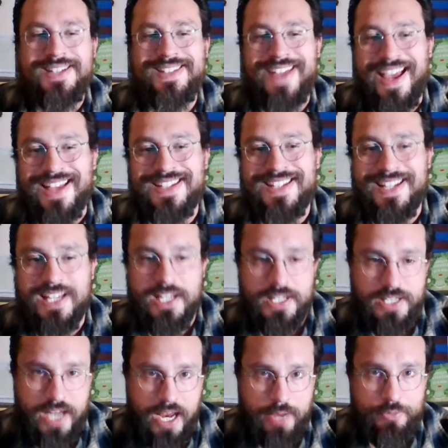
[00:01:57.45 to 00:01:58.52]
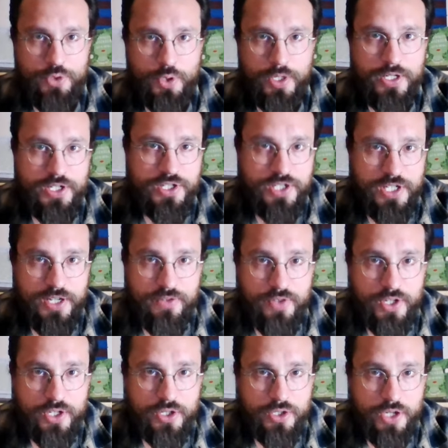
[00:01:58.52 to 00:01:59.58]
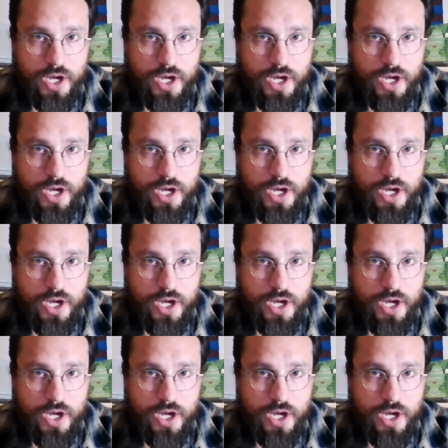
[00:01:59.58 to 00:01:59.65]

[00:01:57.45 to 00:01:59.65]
testing his hamstring to see if he could